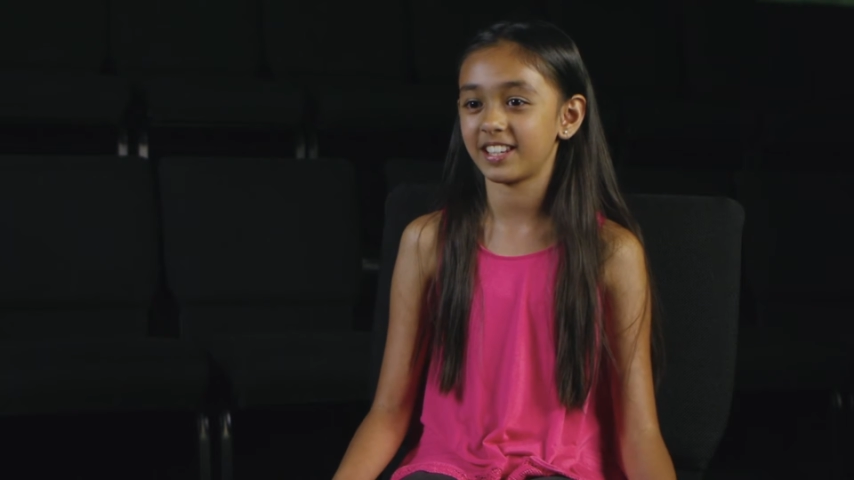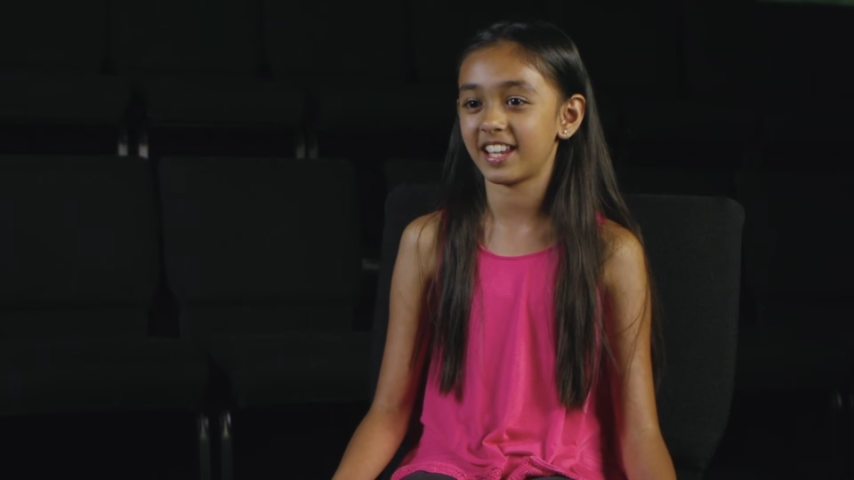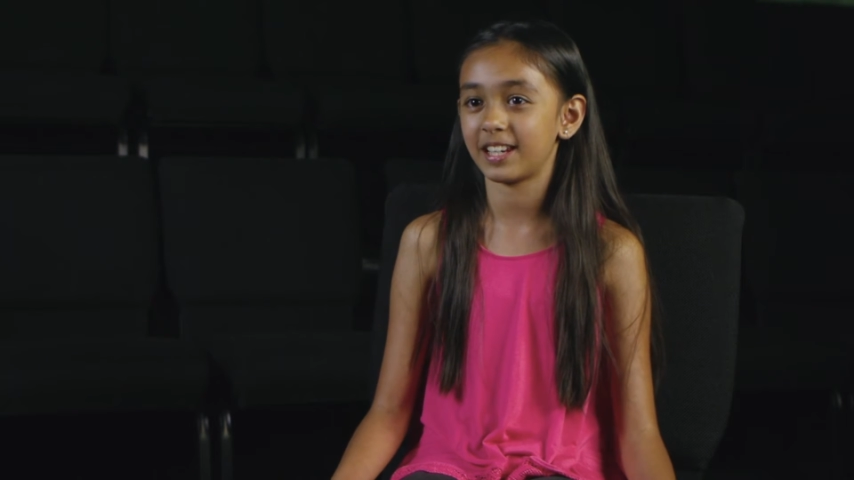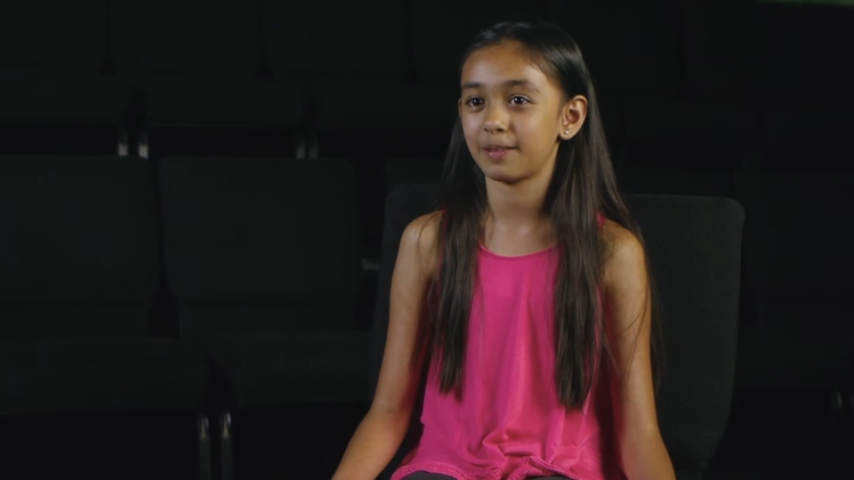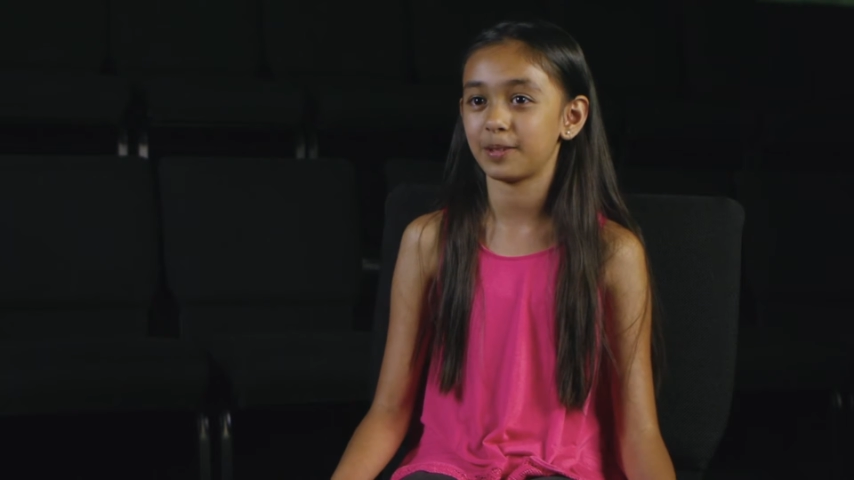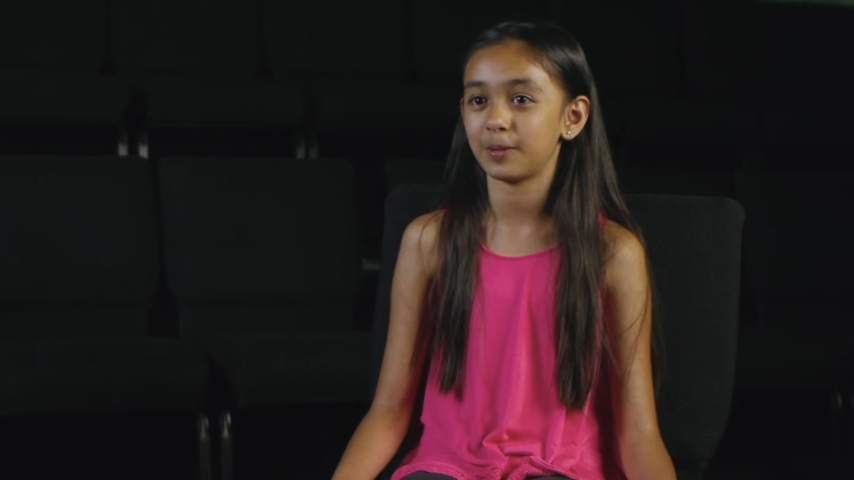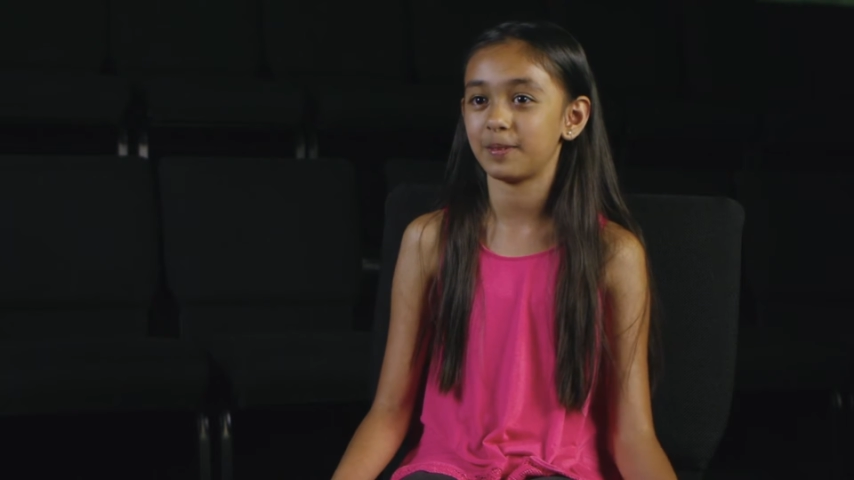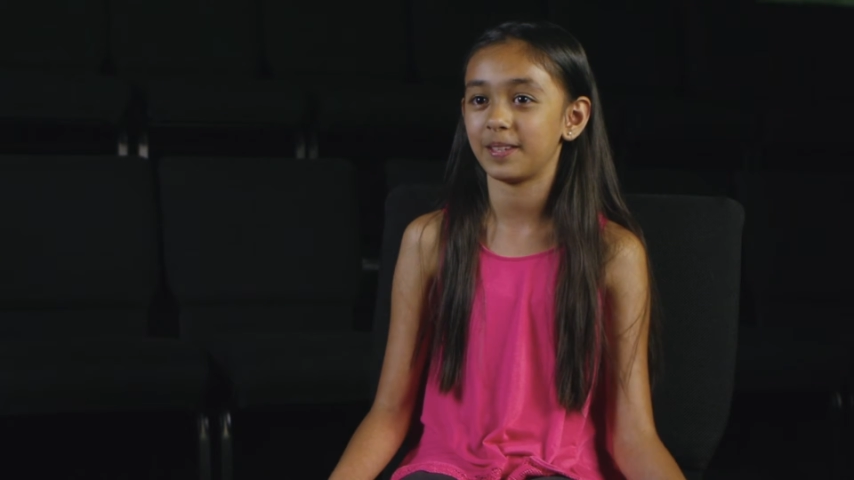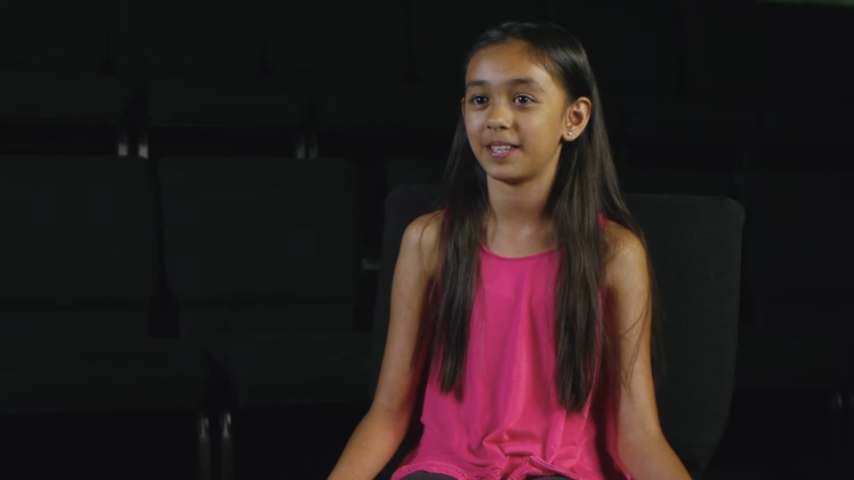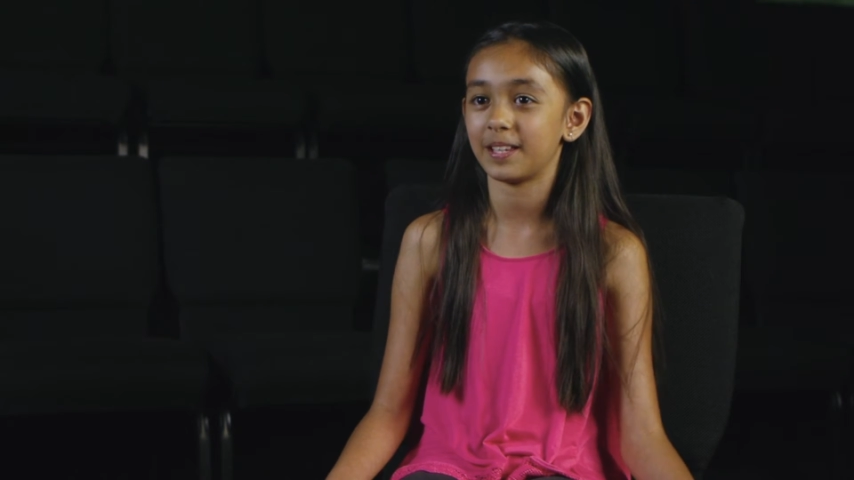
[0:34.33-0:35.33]

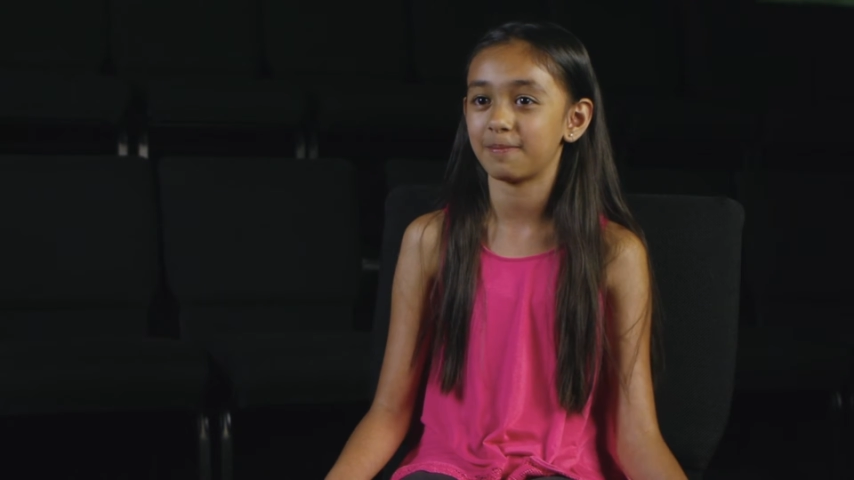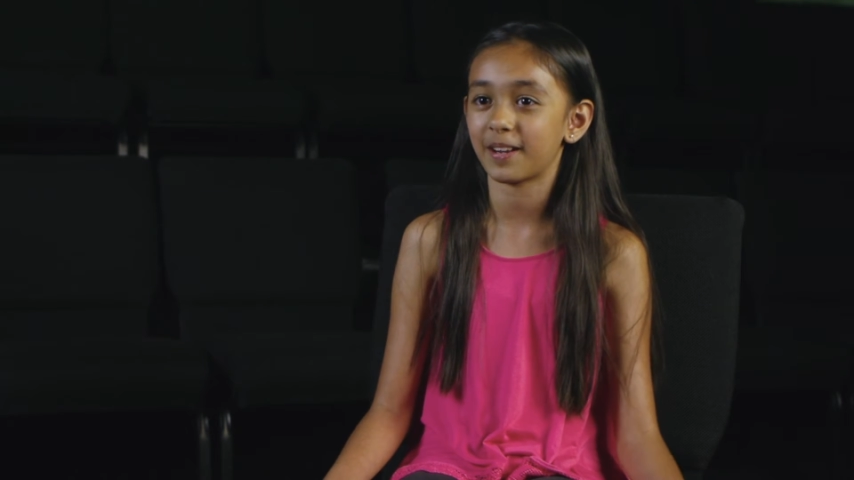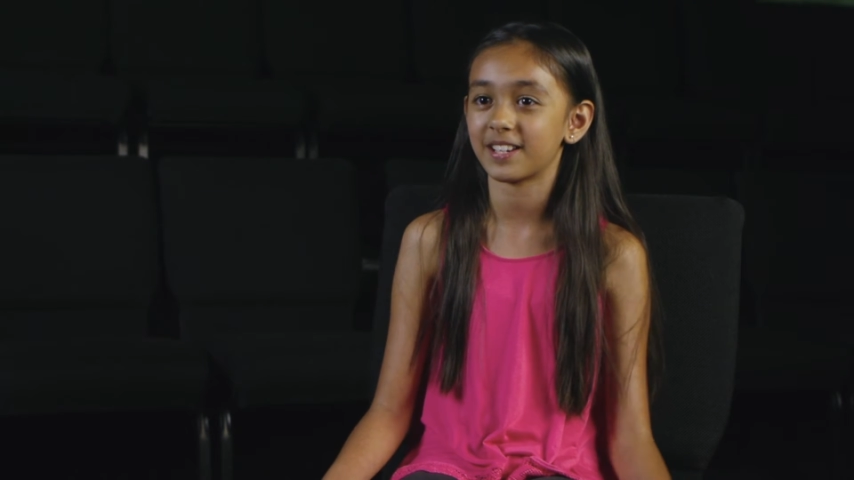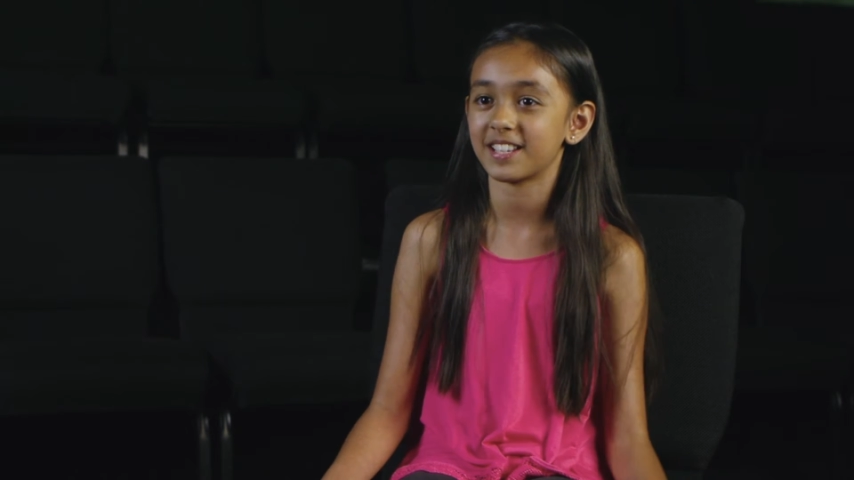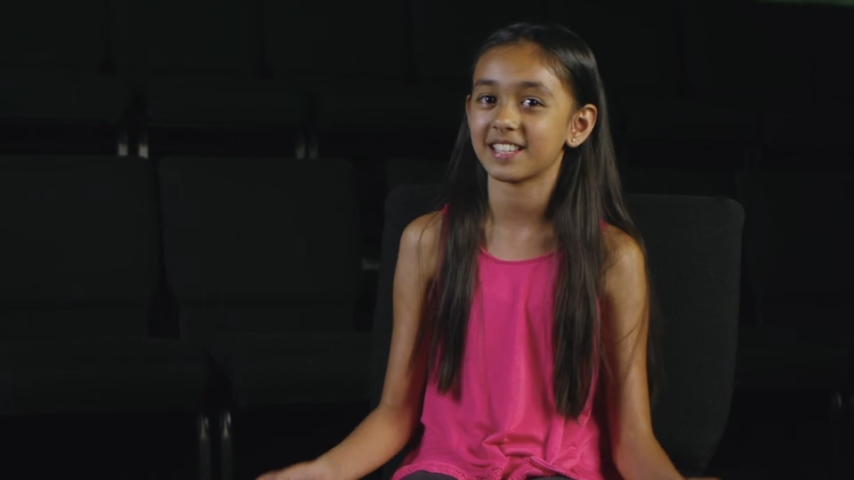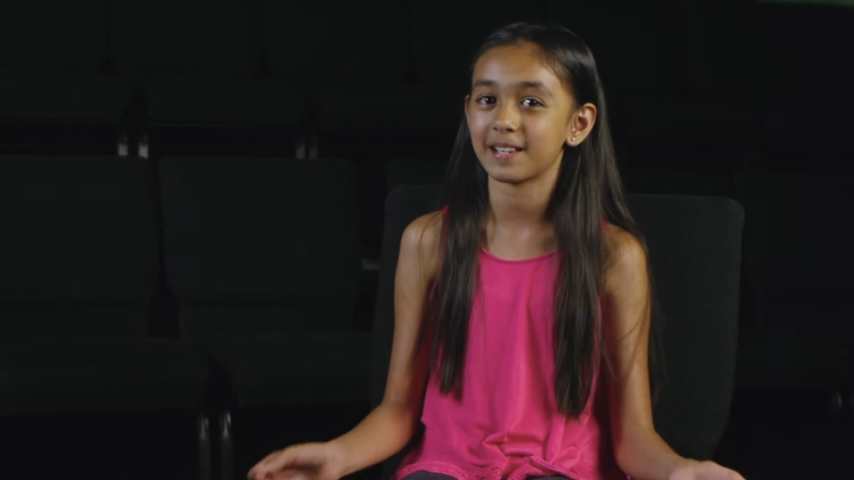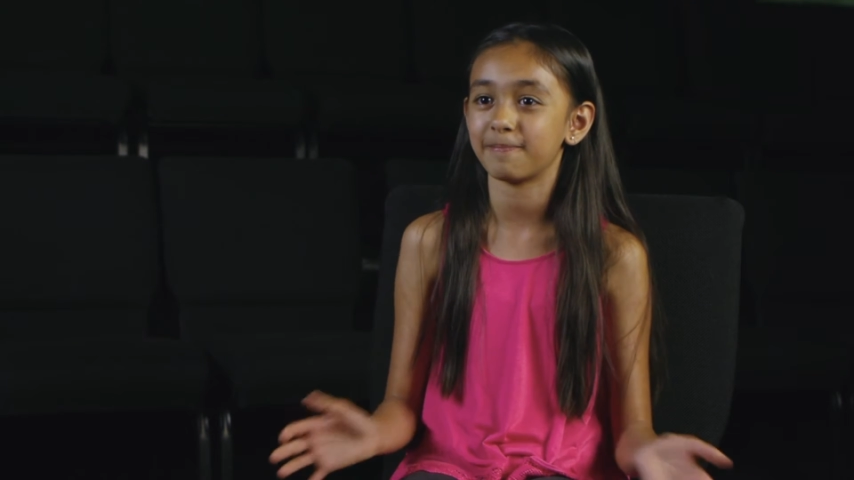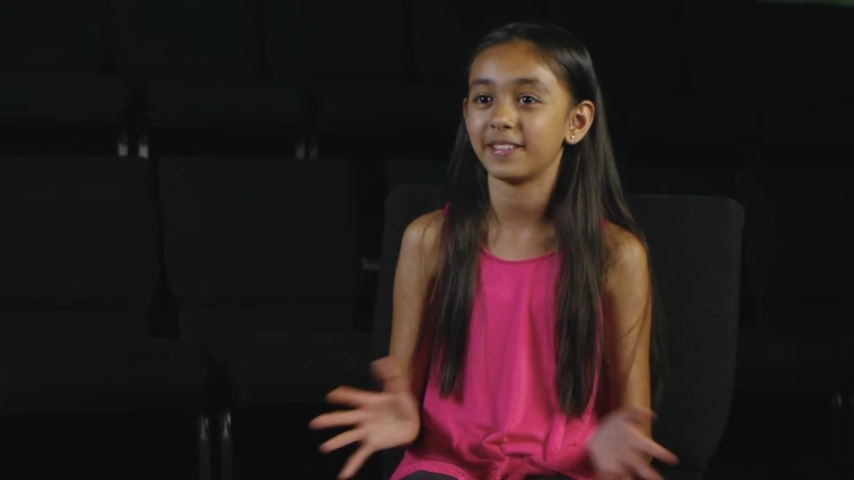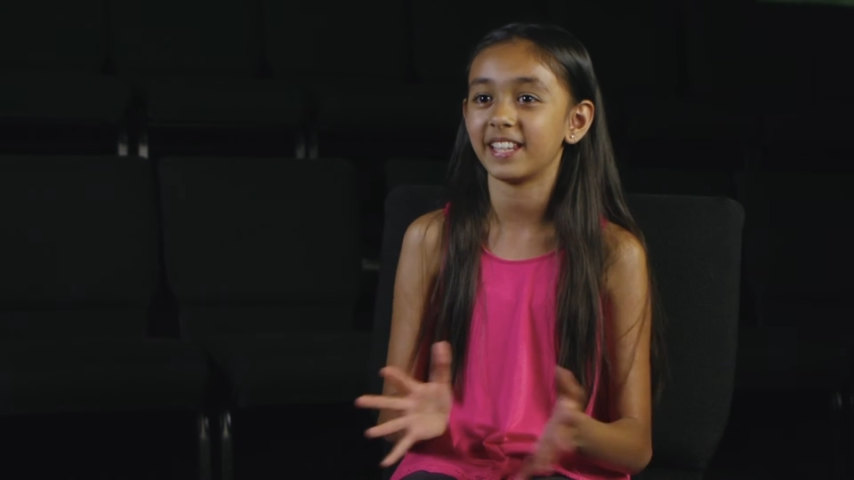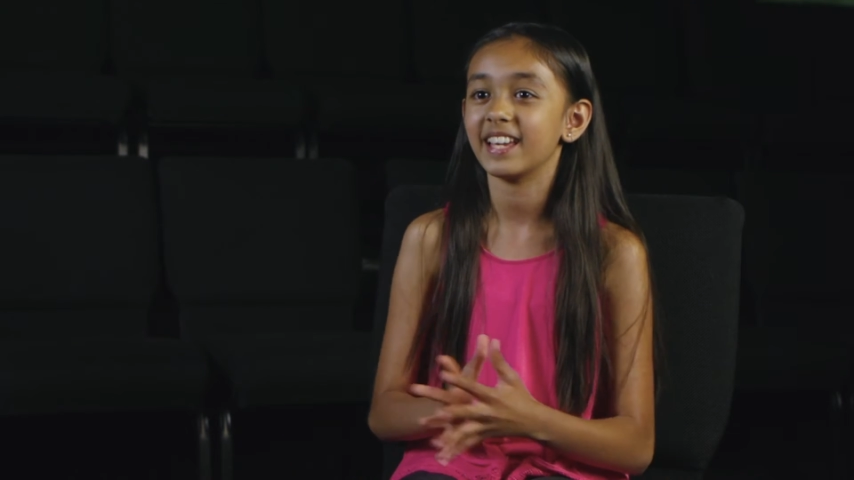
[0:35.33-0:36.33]
AWP Apprentice
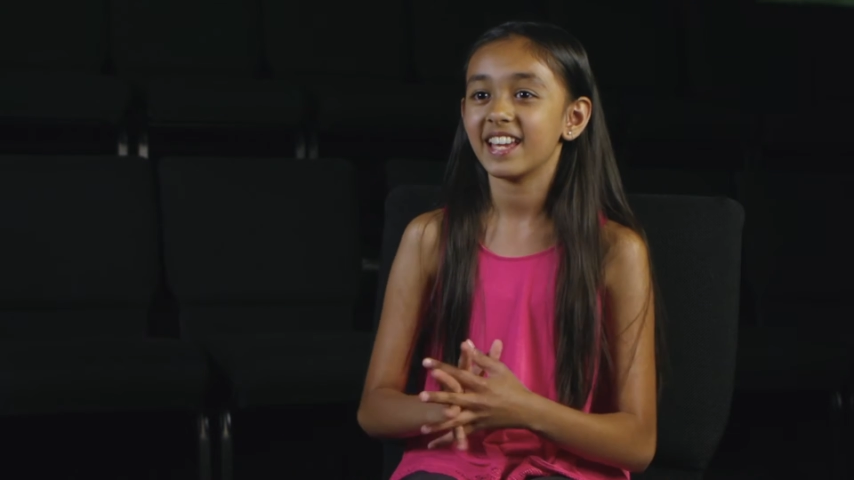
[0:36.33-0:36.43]
Company,